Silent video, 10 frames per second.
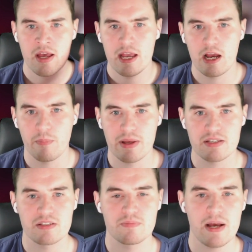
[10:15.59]
It'll be a
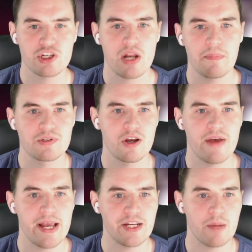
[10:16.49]
special episode of
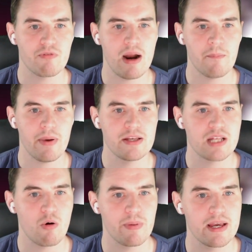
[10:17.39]
AEW Rampage
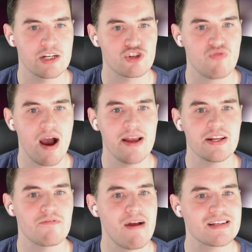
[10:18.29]
that will be enshrined
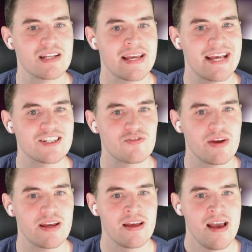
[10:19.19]
in wrestling
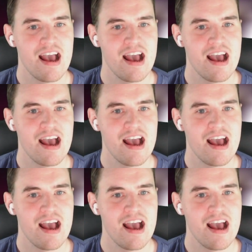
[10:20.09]
history